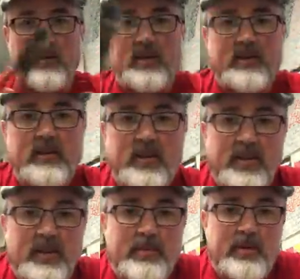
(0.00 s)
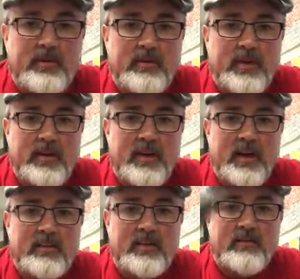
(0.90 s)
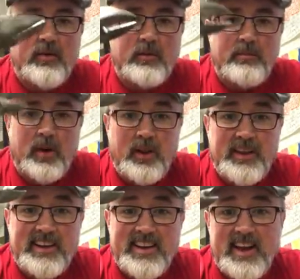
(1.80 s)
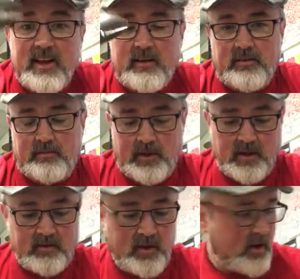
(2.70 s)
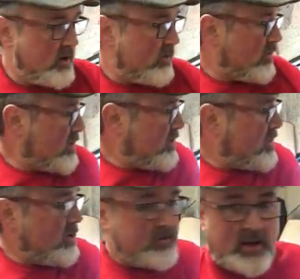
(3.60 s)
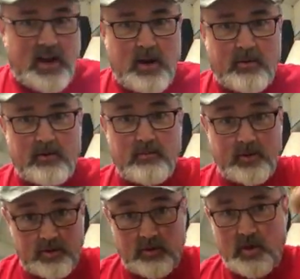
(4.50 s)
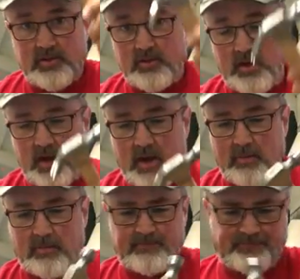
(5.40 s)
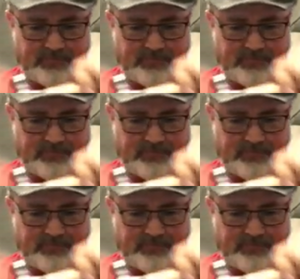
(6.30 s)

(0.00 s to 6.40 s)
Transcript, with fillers: These little nippers are fantastic for pulling nails because well, you can use a hammer, which you'll also need a hammer